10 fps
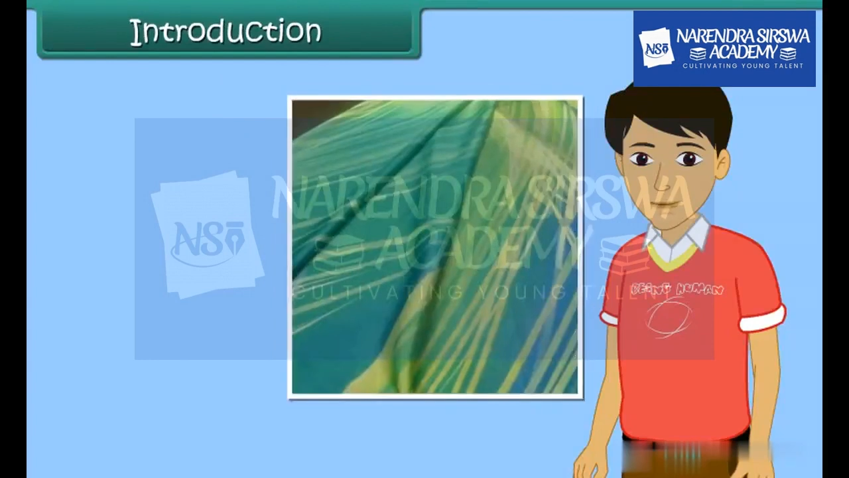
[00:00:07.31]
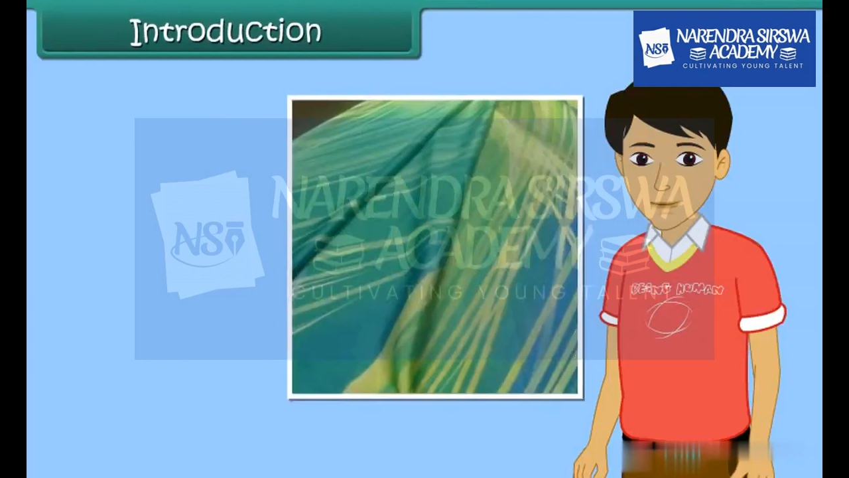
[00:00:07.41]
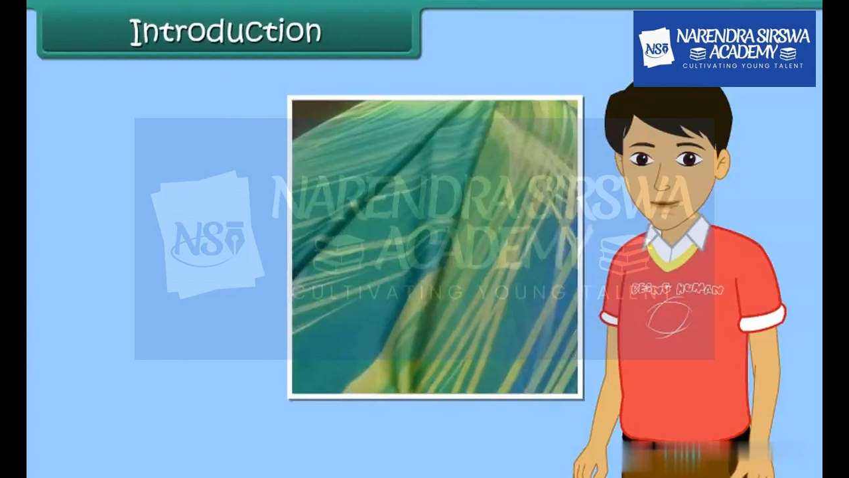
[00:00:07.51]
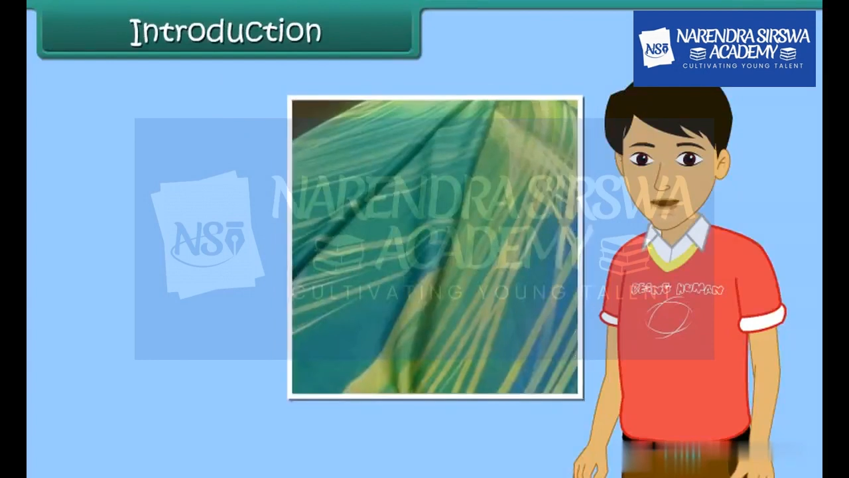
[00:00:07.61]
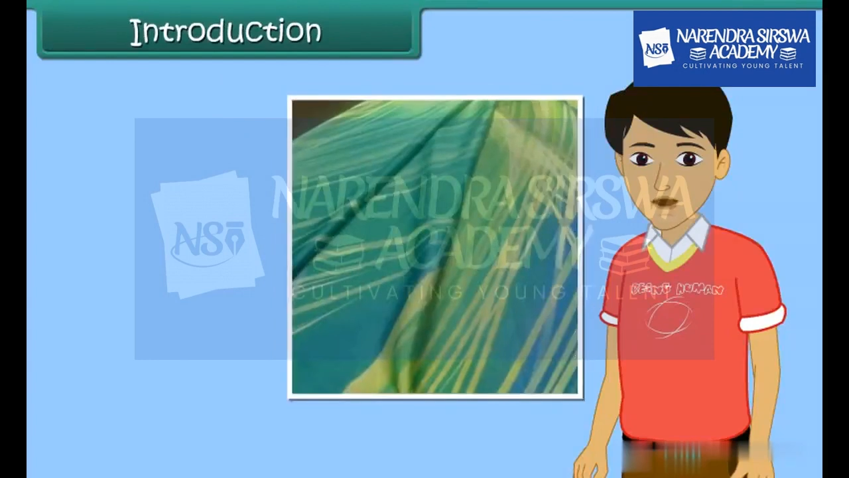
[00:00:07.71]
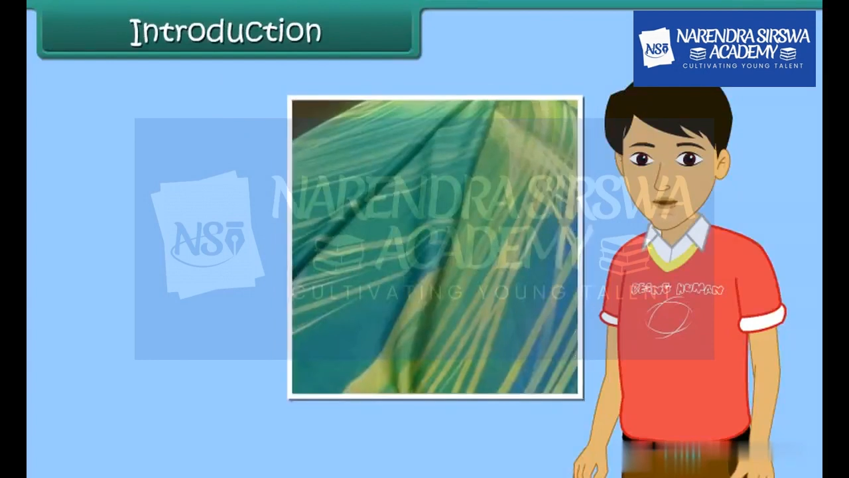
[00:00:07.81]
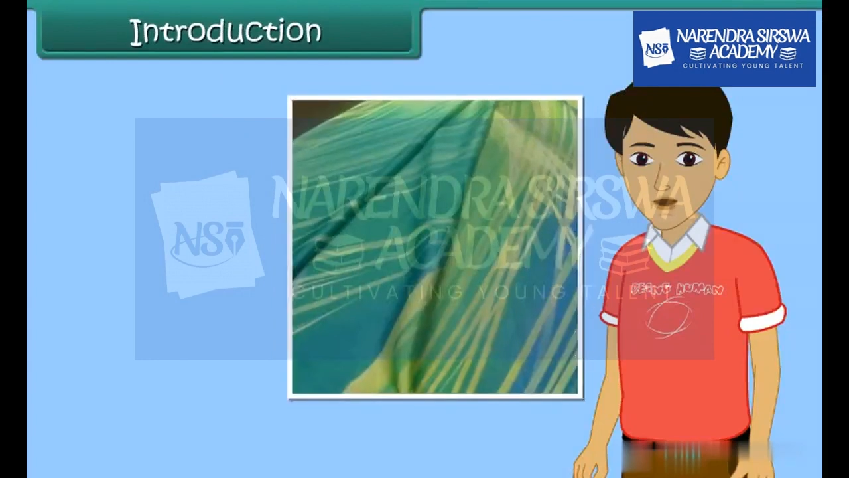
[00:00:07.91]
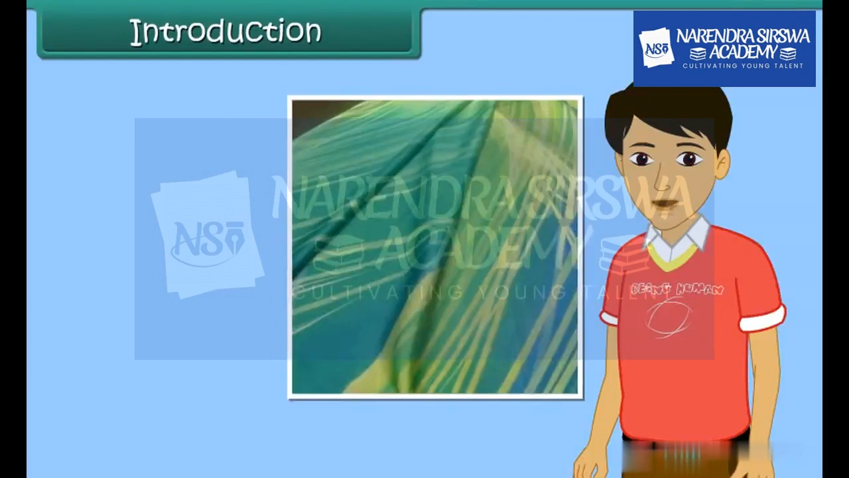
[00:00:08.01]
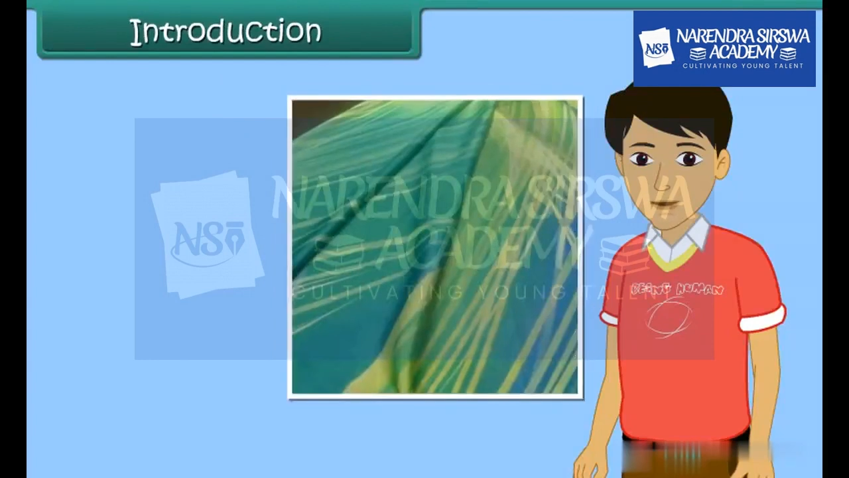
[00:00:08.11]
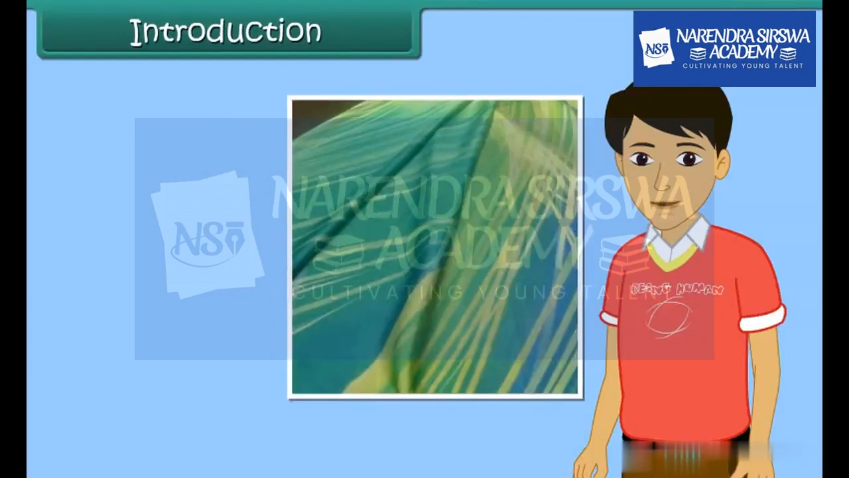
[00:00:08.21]
The shimmer
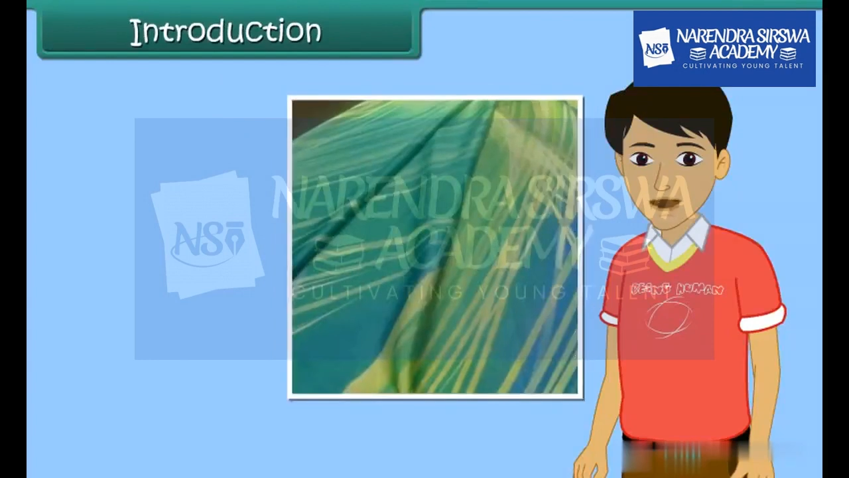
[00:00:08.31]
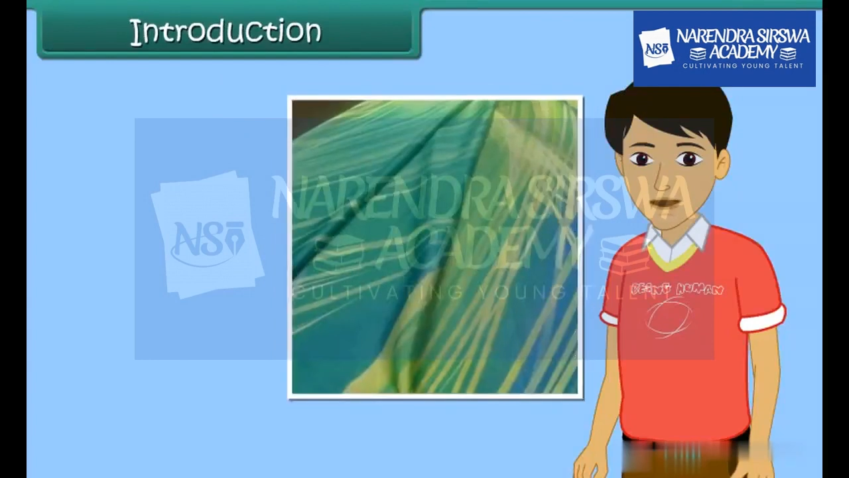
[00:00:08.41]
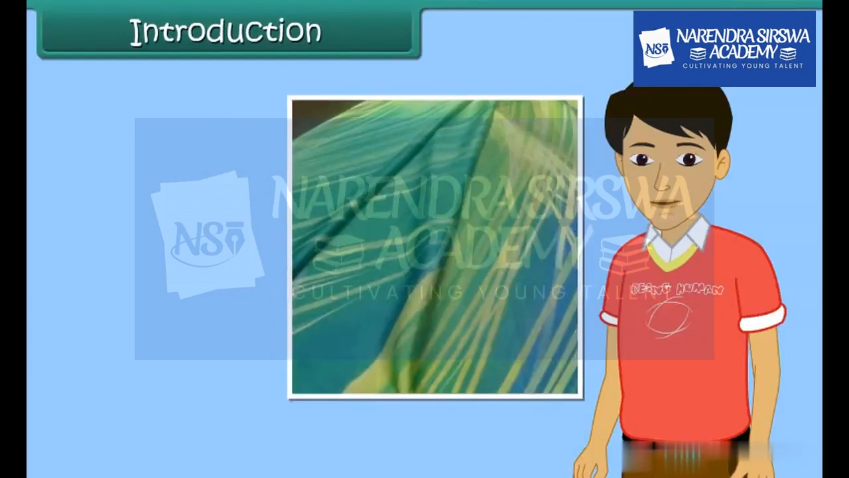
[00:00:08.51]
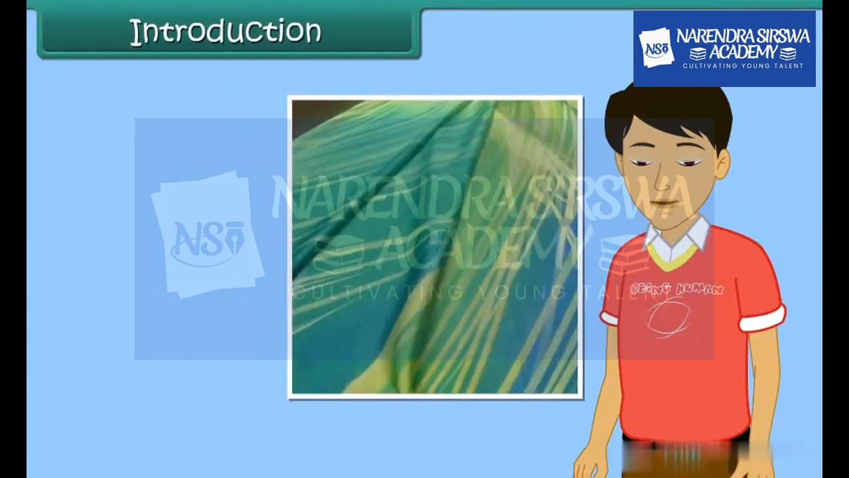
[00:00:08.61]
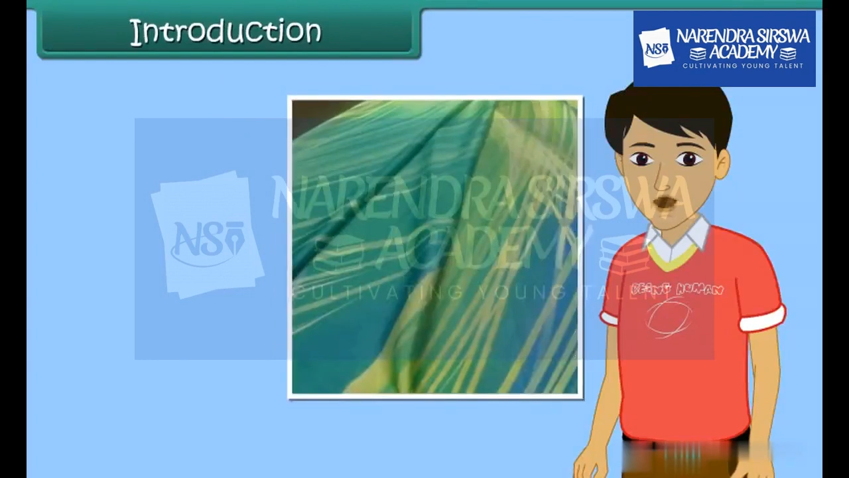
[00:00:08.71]
of silk